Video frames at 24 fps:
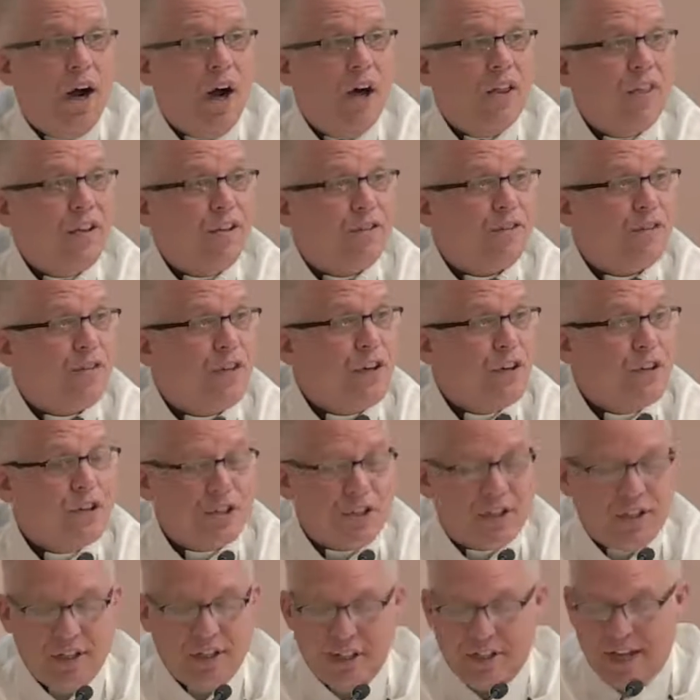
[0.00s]
On the
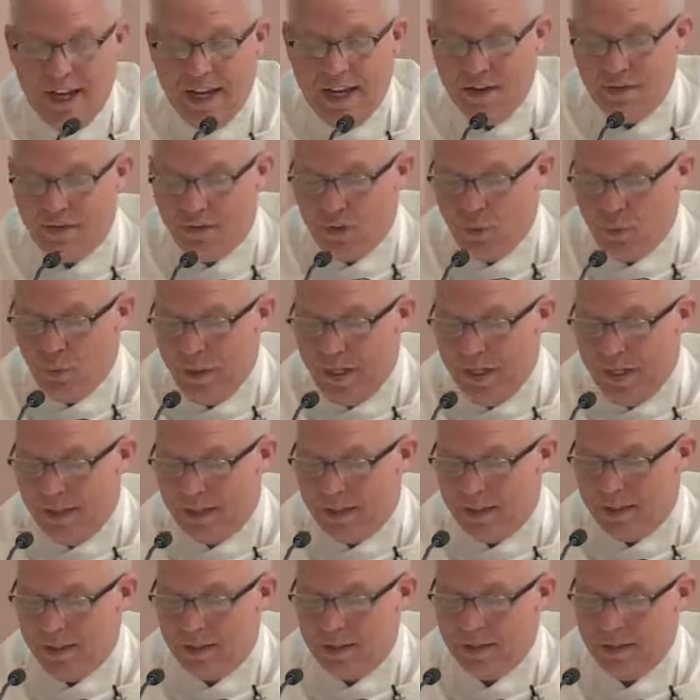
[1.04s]
first day of the
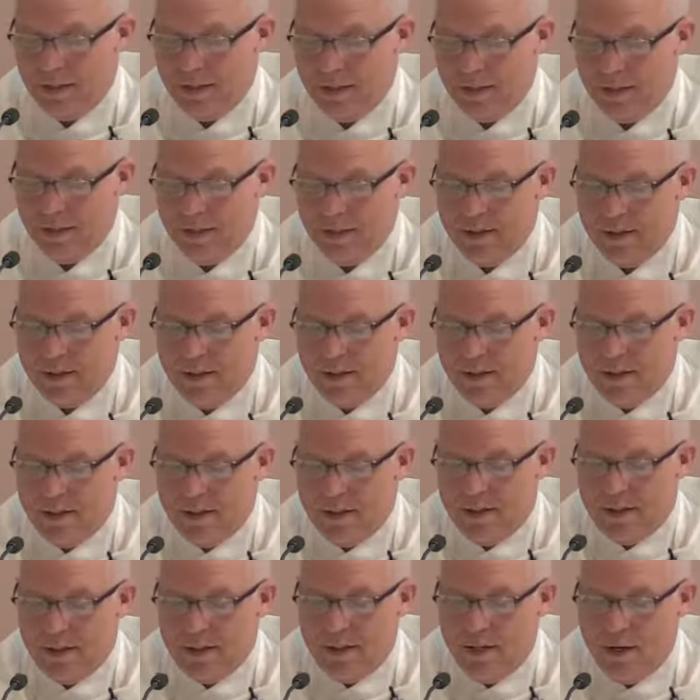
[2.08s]
week,
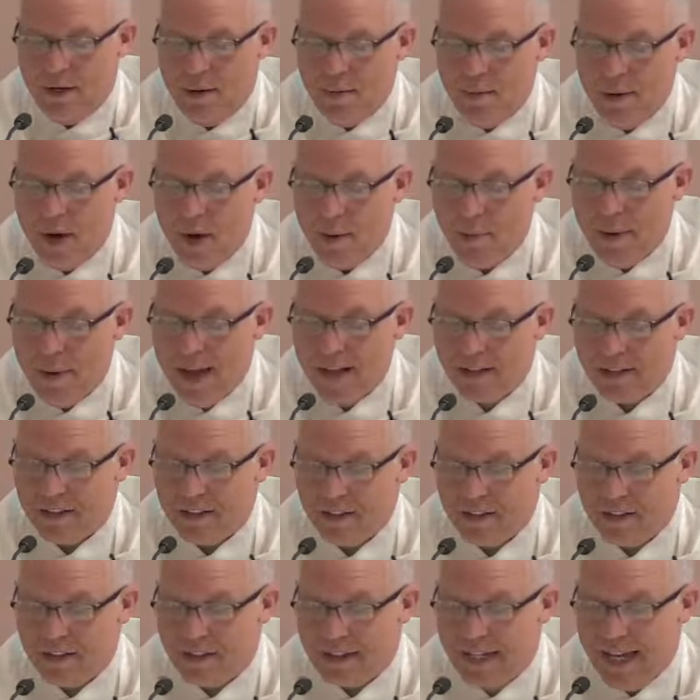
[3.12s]
Mary
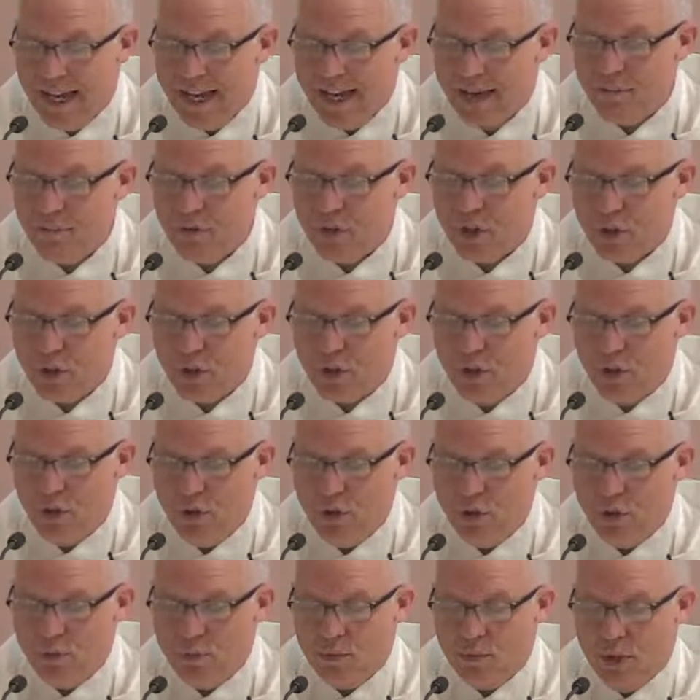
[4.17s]
Magdalene came to the
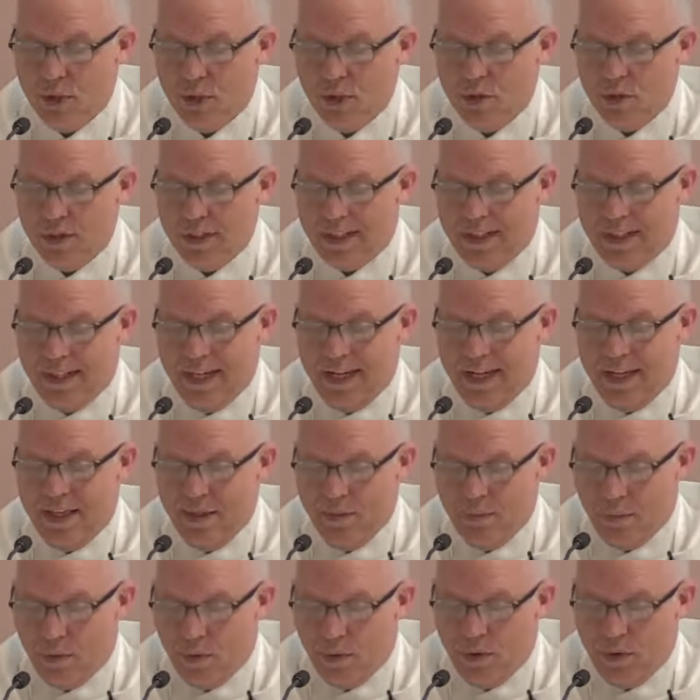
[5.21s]
tomb early in
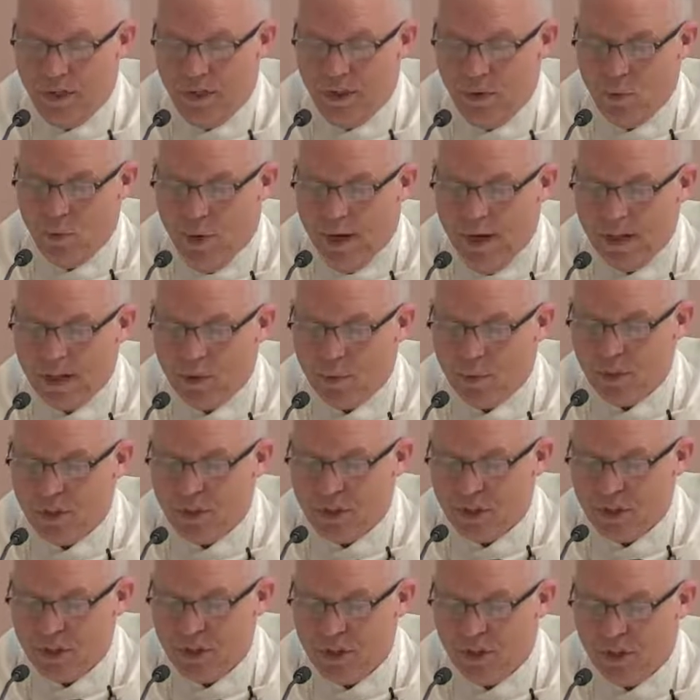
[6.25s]
the morning while it was
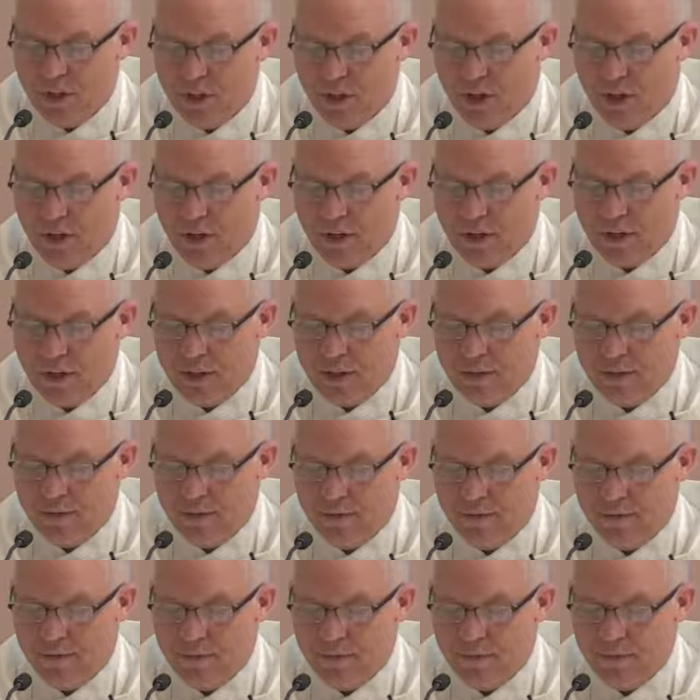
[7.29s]
still dark
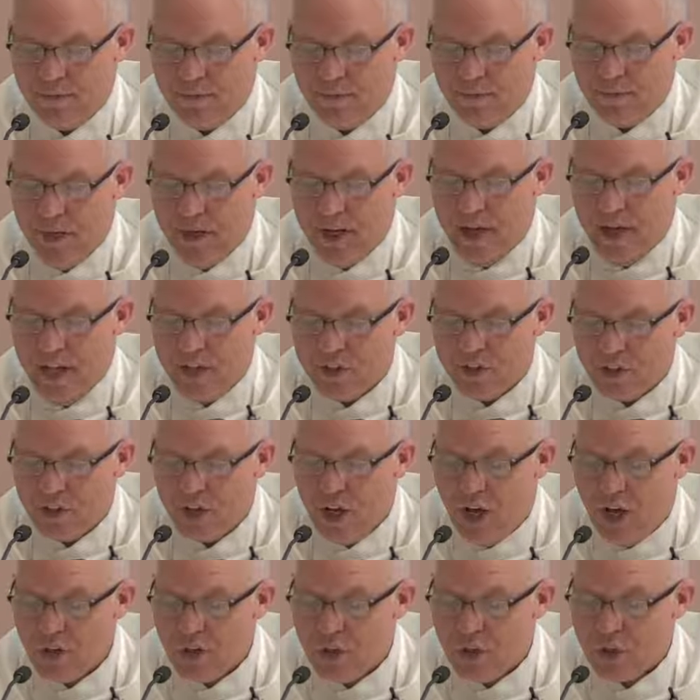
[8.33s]
and
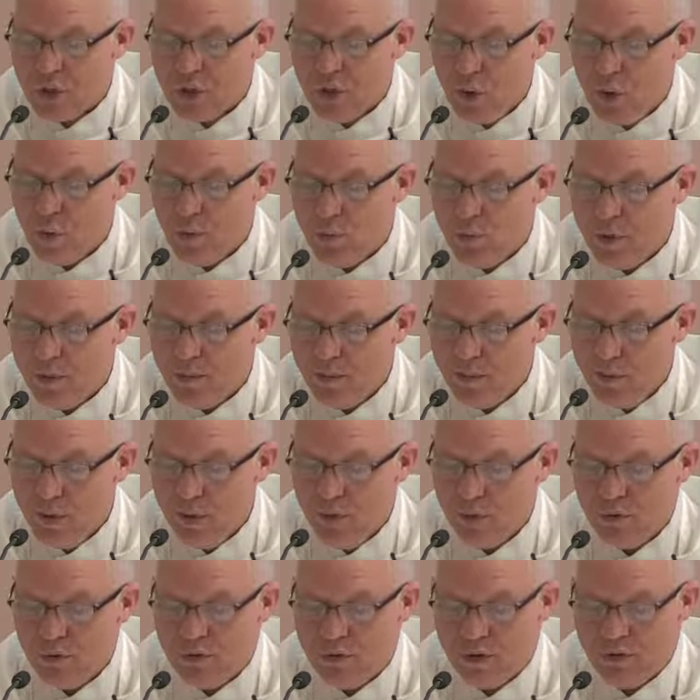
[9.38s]
saw the stone
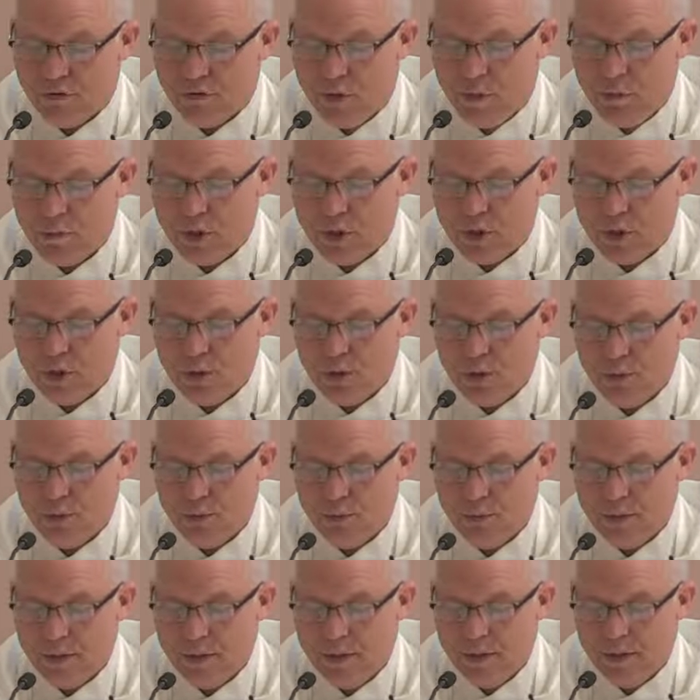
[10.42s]
removed from the
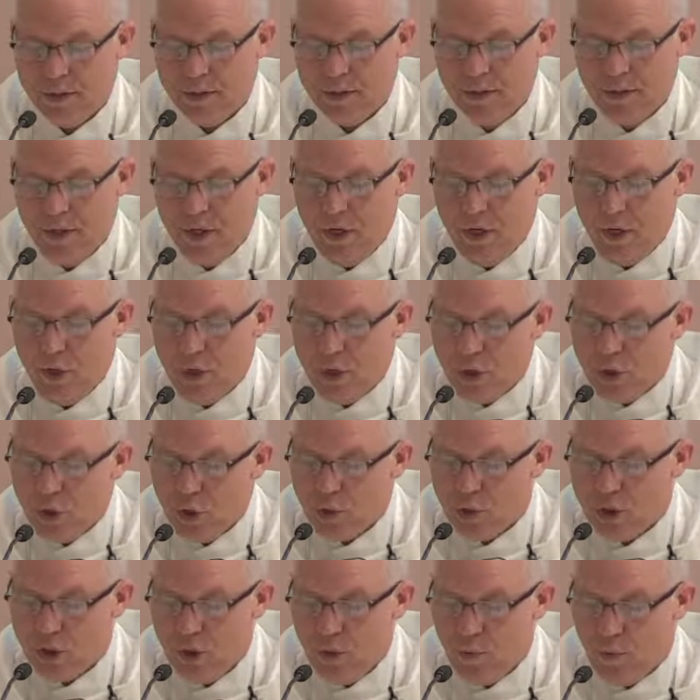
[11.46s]
tomb.
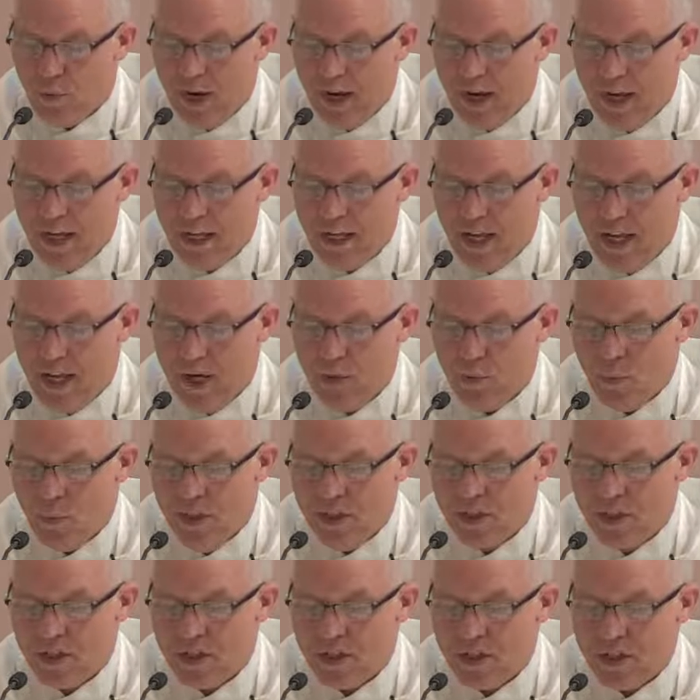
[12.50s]
So she ran and
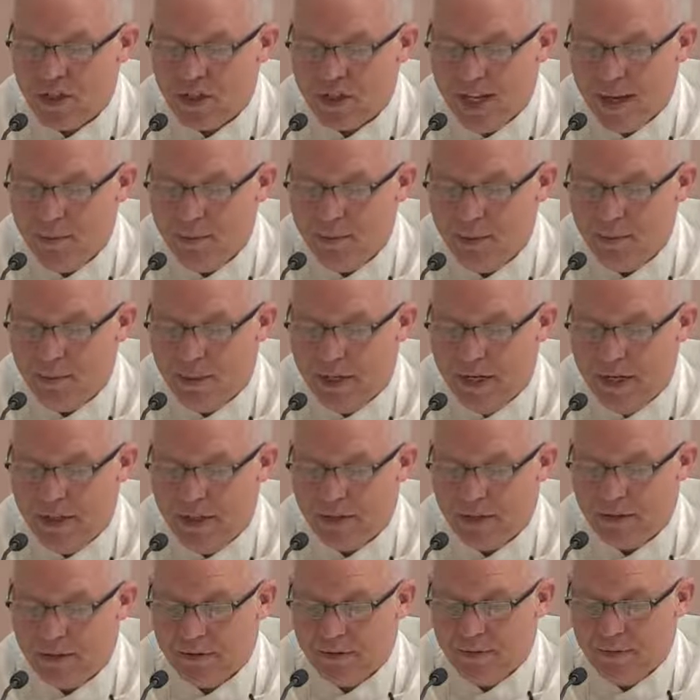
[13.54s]
went to Simon
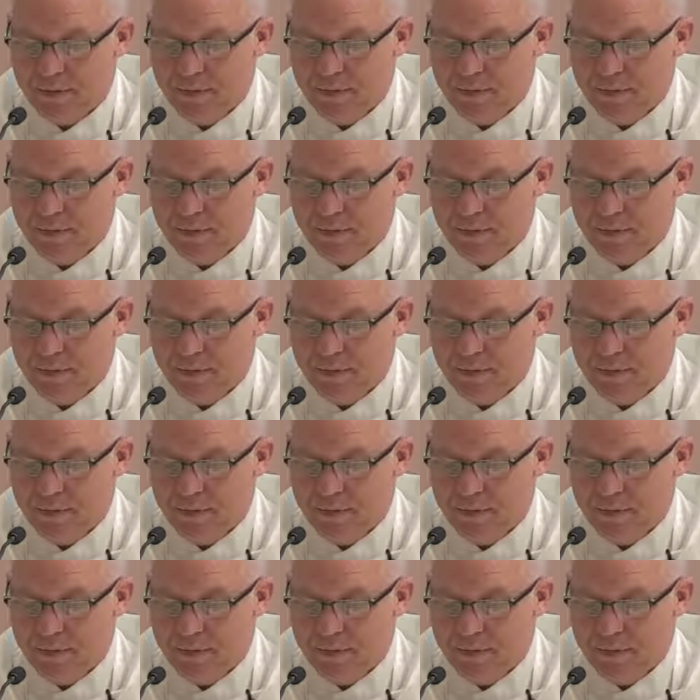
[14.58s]
Peter